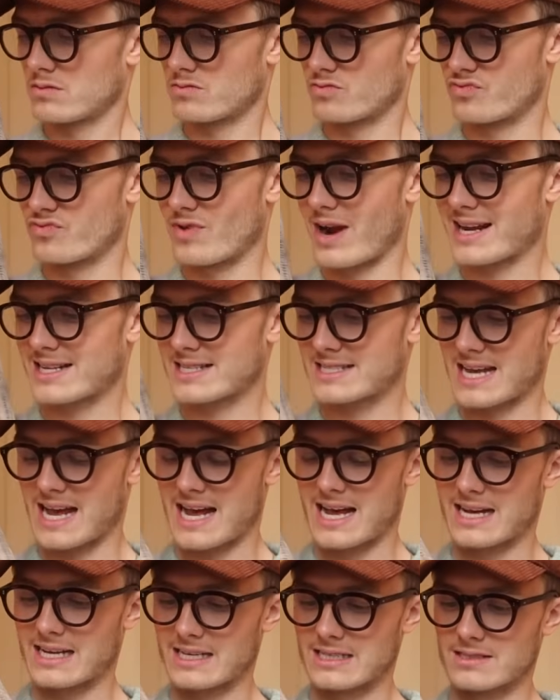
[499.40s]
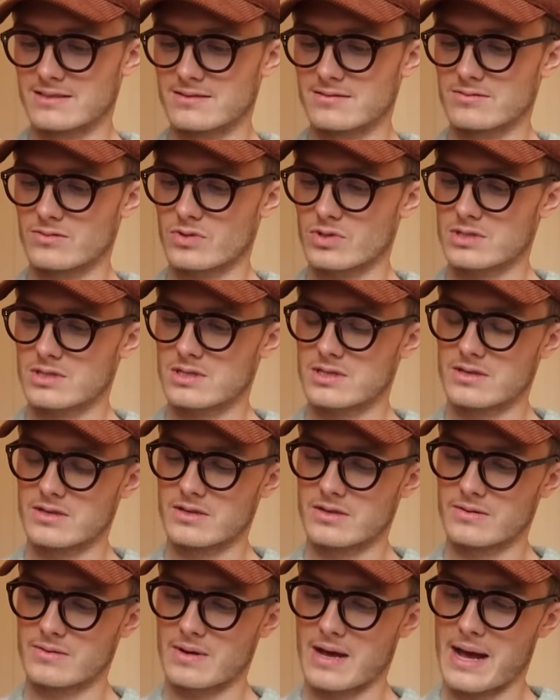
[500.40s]
rattan, what's
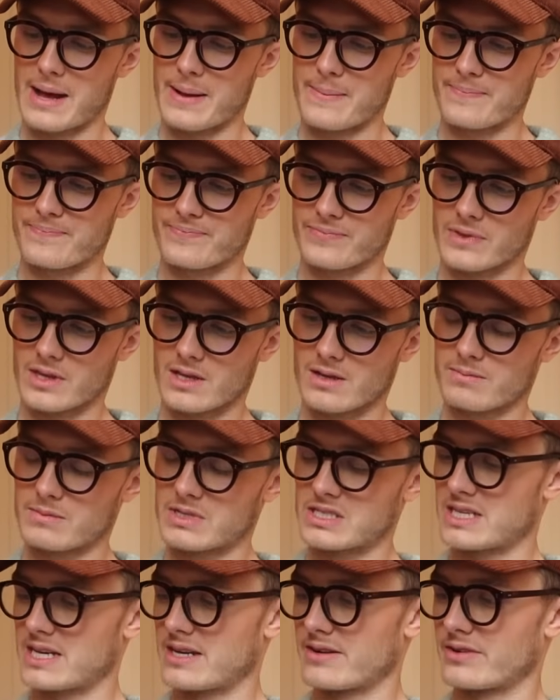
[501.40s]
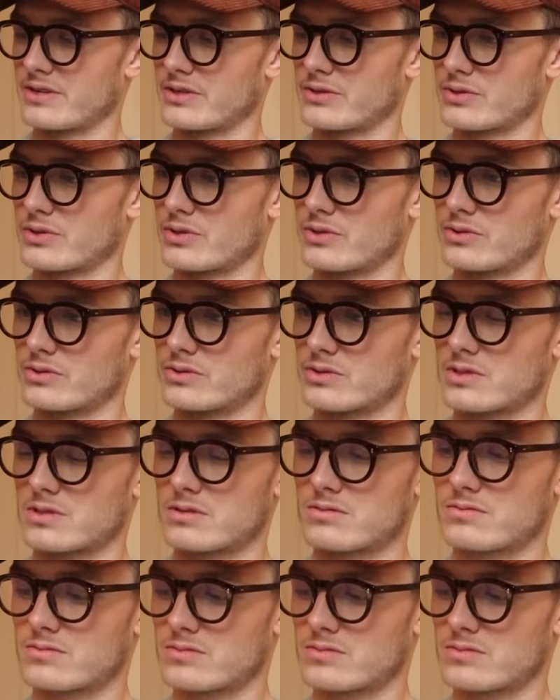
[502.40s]
the um, material called?